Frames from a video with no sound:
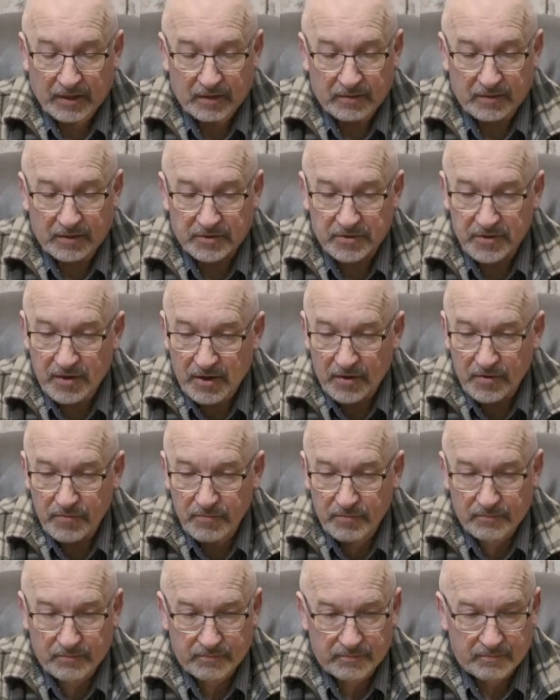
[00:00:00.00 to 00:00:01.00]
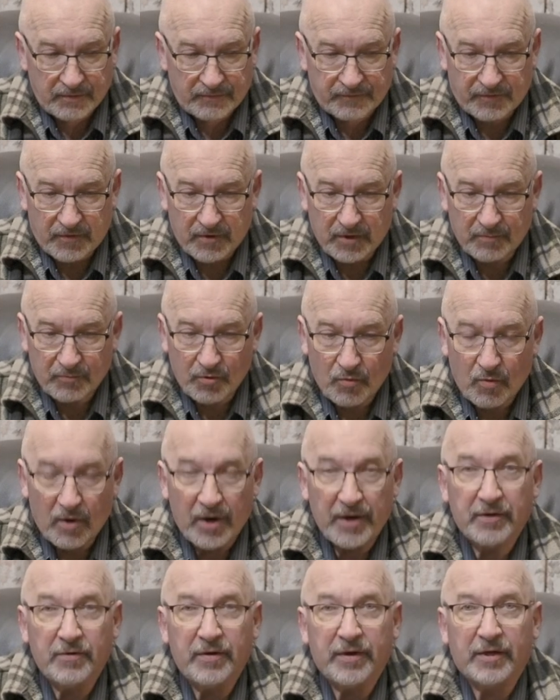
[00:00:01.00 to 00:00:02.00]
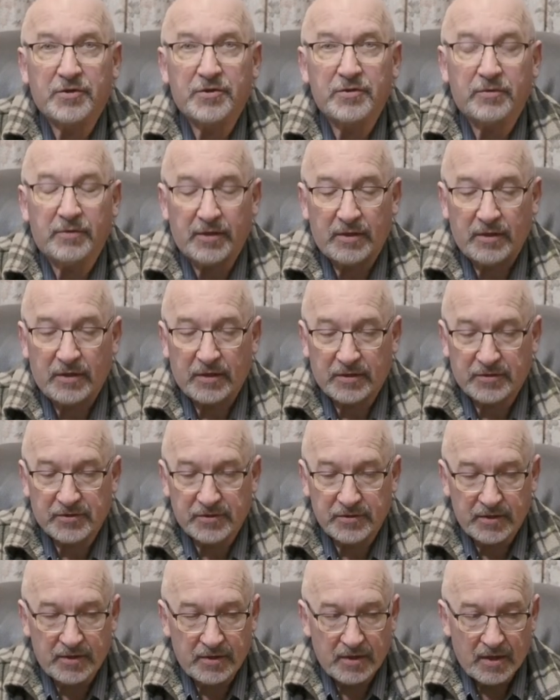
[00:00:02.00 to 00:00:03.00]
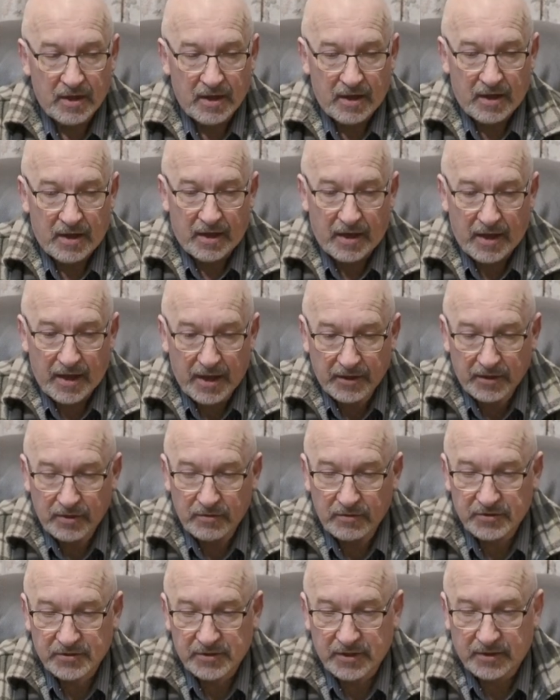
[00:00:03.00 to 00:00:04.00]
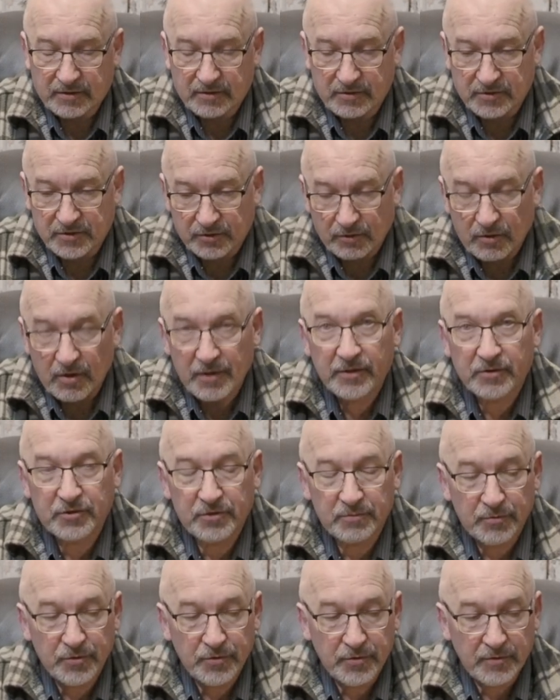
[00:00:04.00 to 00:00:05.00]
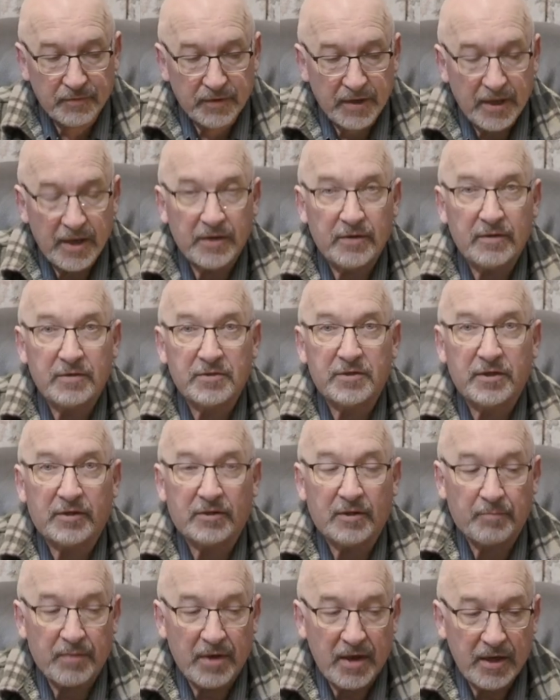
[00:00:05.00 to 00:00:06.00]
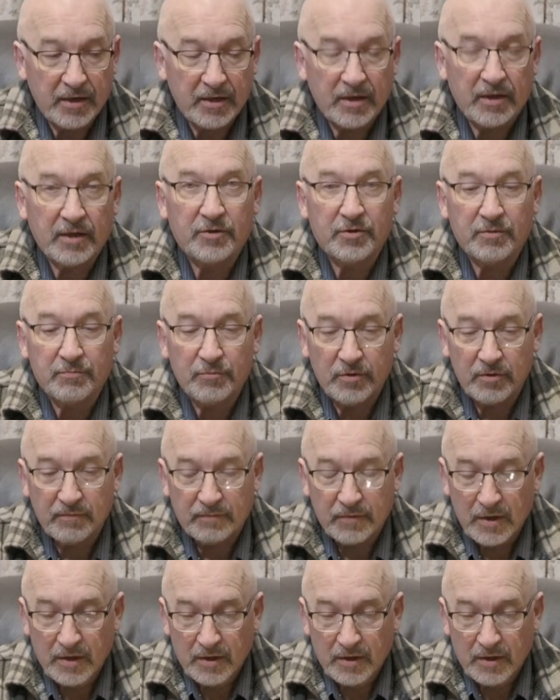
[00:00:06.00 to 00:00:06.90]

There's no definable way to actually see how do you set the slider to move and how do you set the panning head to move.